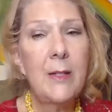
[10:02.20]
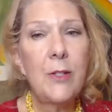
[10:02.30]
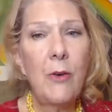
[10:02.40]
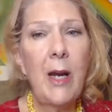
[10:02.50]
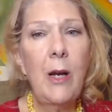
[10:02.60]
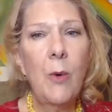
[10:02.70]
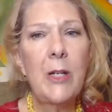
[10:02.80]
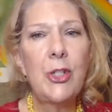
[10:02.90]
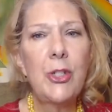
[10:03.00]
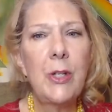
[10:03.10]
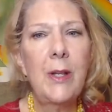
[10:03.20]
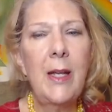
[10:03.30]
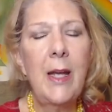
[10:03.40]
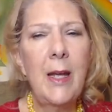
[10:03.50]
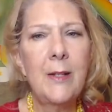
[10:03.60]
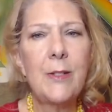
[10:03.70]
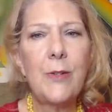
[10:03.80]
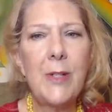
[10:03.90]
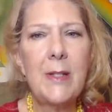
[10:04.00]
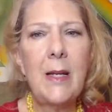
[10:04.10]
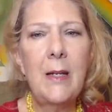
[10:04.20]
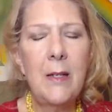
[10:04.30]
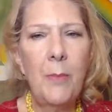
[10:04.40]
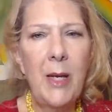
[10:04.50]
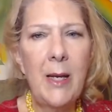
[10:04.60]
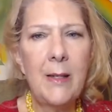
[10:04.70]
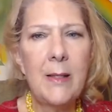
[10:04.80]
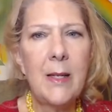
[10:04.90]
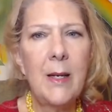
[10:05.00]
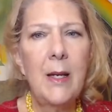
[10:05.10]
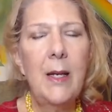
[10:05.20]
That's a great question. And the answer is it depends.